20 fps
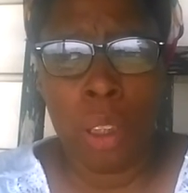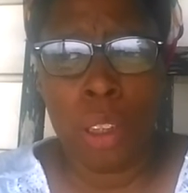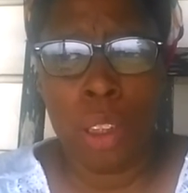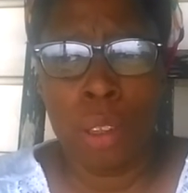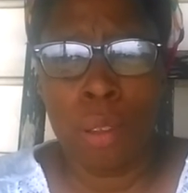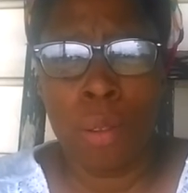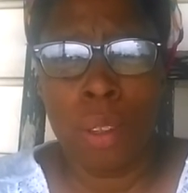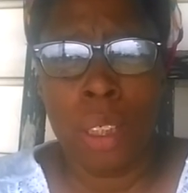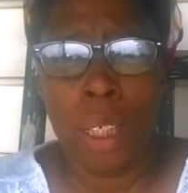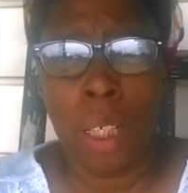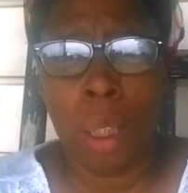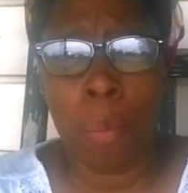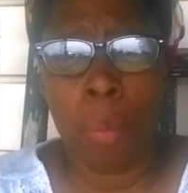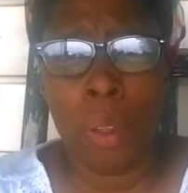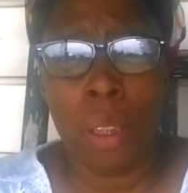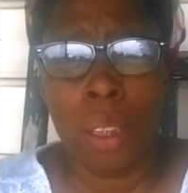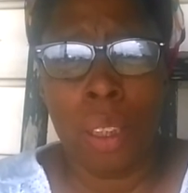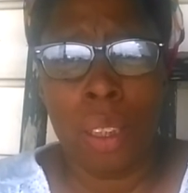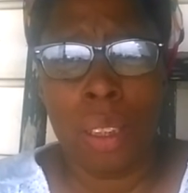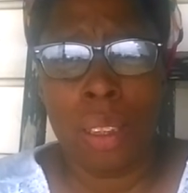Today,
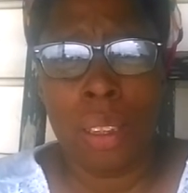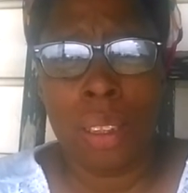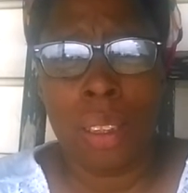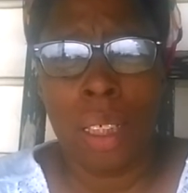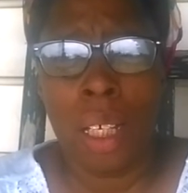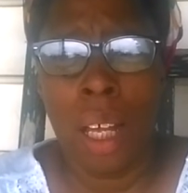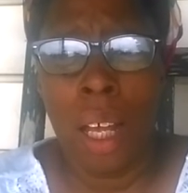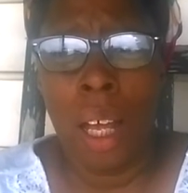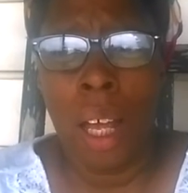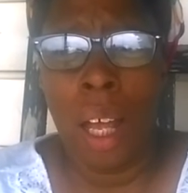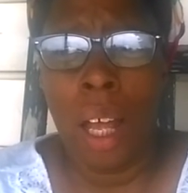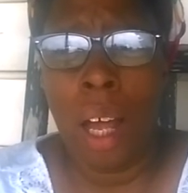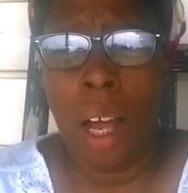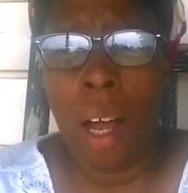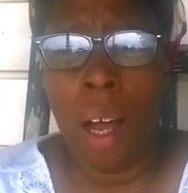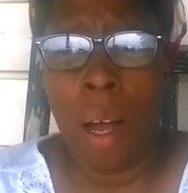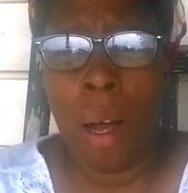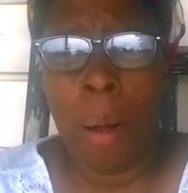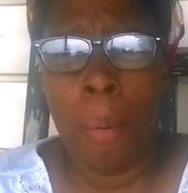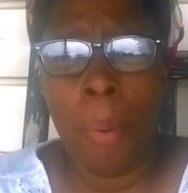because
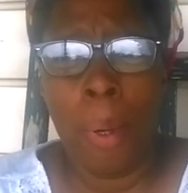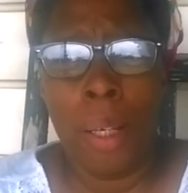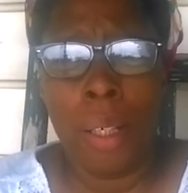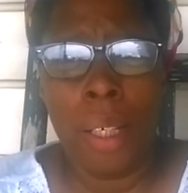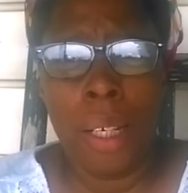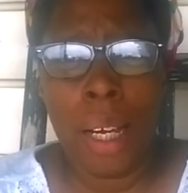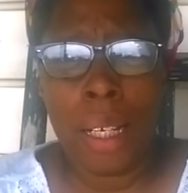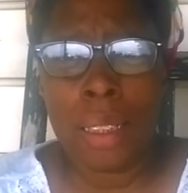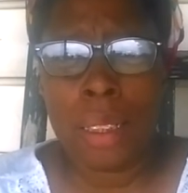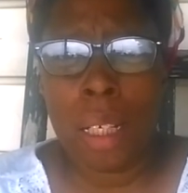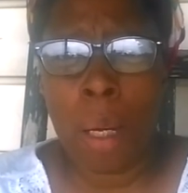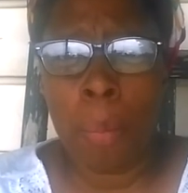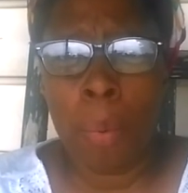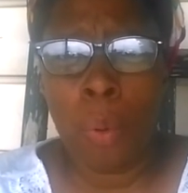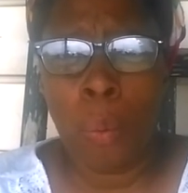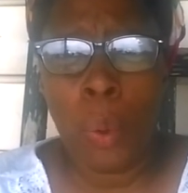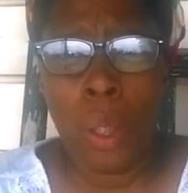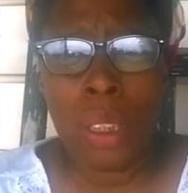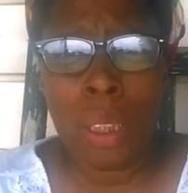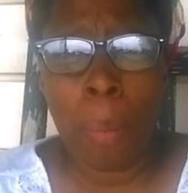um, in the next couple
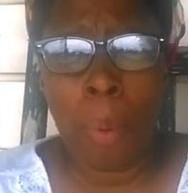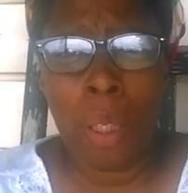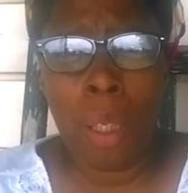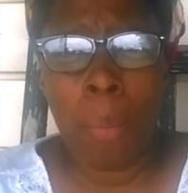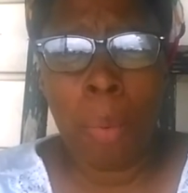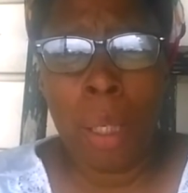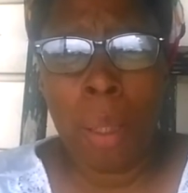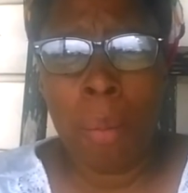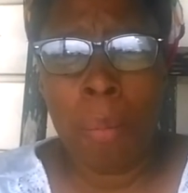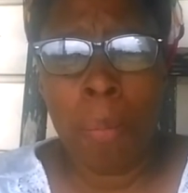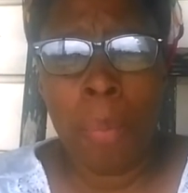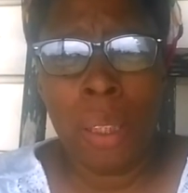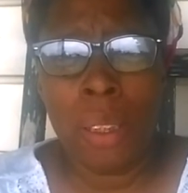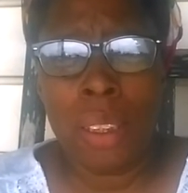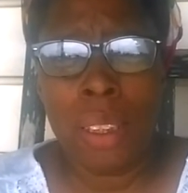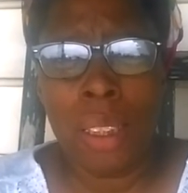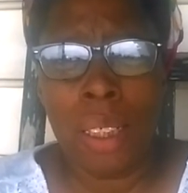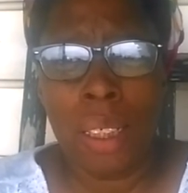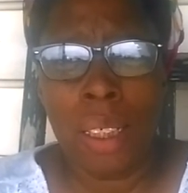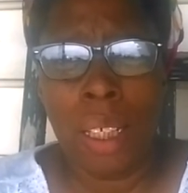of weeks, I'm going to be
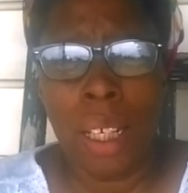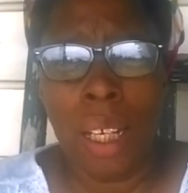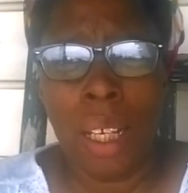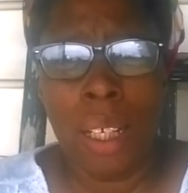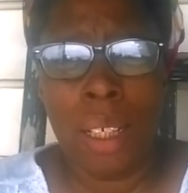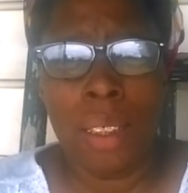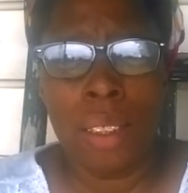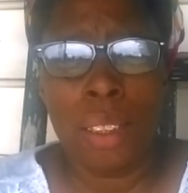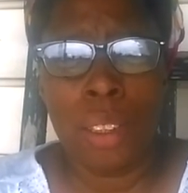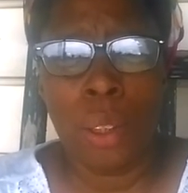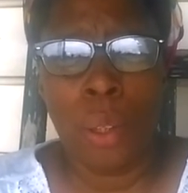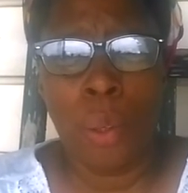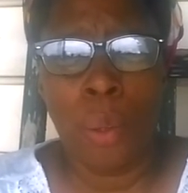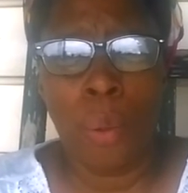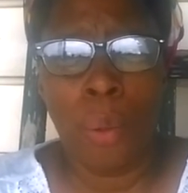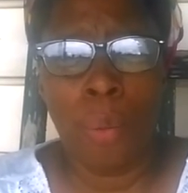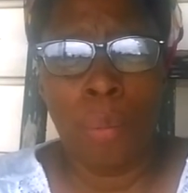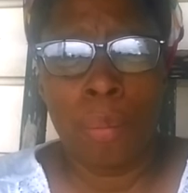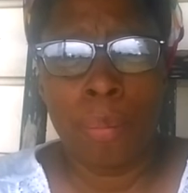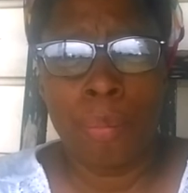busy again.
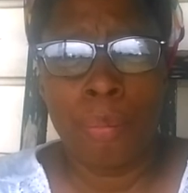So